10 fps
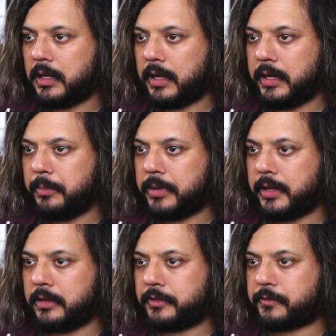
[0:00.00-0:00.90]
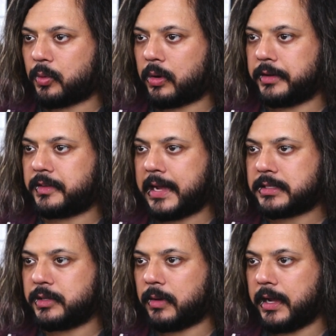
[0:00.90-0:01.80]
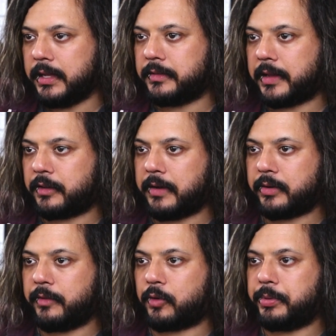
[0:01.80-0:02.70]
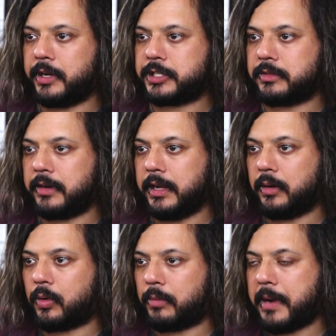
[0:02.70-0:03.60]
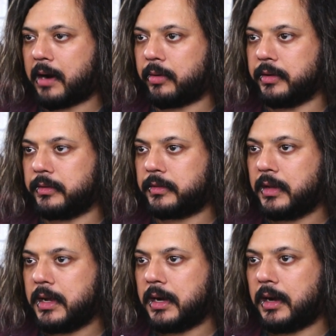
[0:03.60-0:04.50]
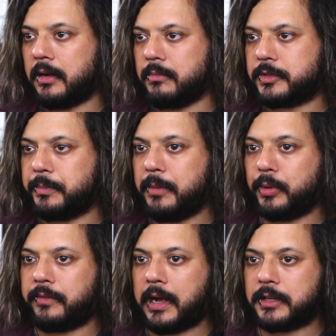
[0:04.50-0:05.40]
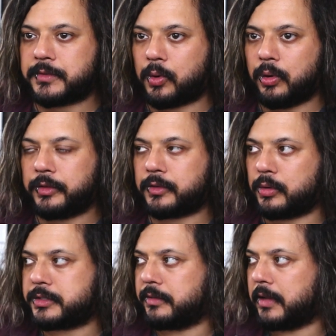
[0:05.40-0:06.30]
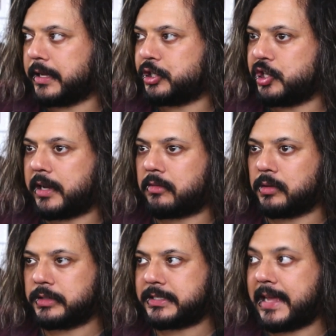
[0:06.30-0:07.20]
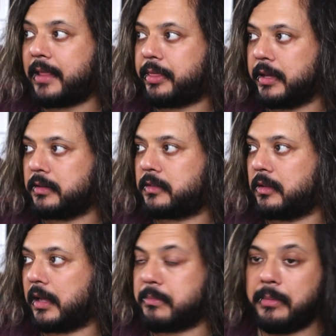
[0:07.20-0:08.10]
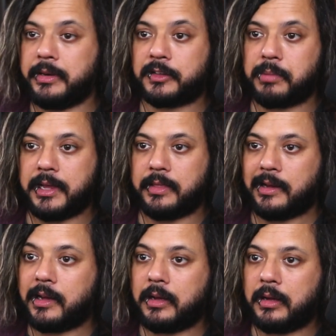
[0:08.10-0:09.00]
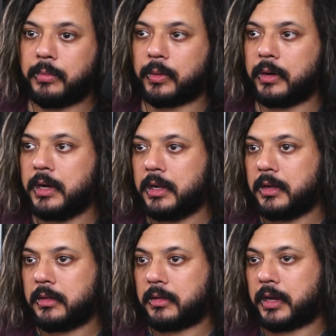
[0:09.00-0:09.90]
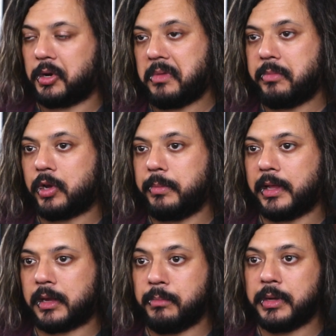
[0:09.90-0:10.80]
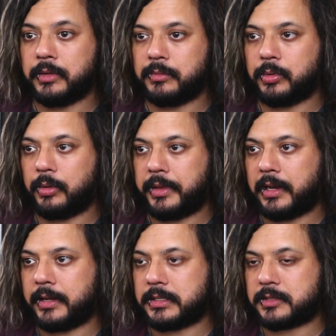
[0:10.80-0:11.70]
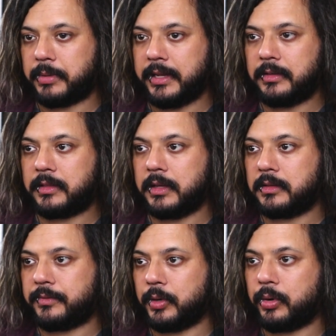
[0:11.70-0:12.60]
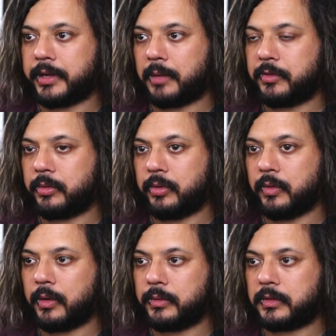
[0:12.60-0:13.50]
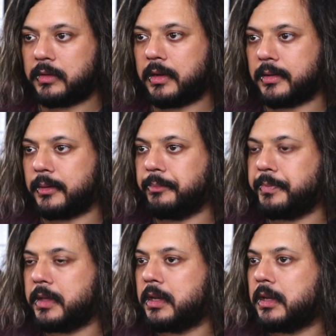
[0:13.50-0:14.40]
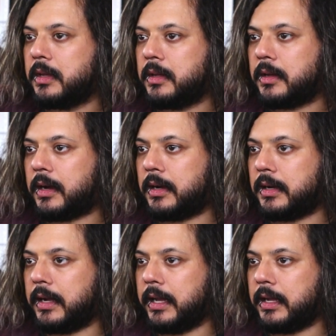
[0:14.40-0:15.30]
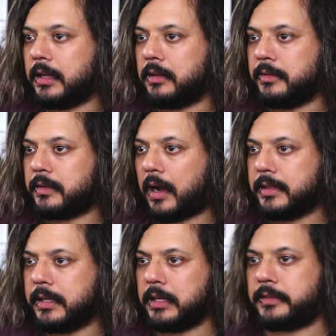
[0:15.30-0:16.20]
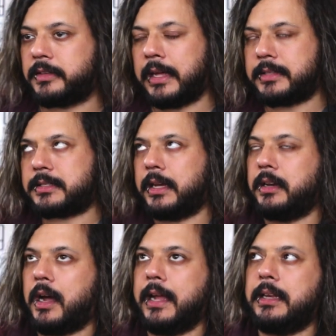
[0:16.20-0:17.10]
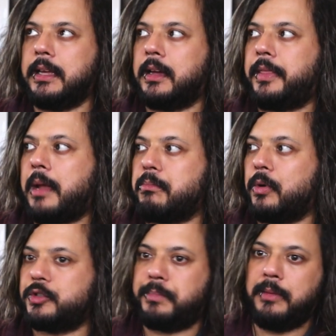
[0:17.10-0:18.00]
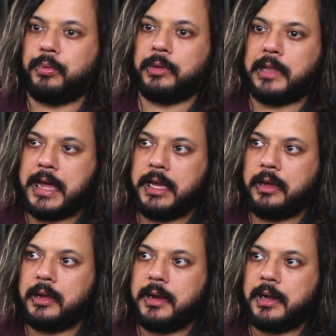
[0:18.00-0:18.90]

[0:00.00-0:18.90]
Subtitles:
Any plans for a stats UI in Satisfactory for production rate or power use? So people have asked for all sorts of like general stat things to like maybe display it in the hub, or I don't know, maybe it could be like a buildable that like displays things if you hook it up to it, who knows? And I think that's an idea that most people like,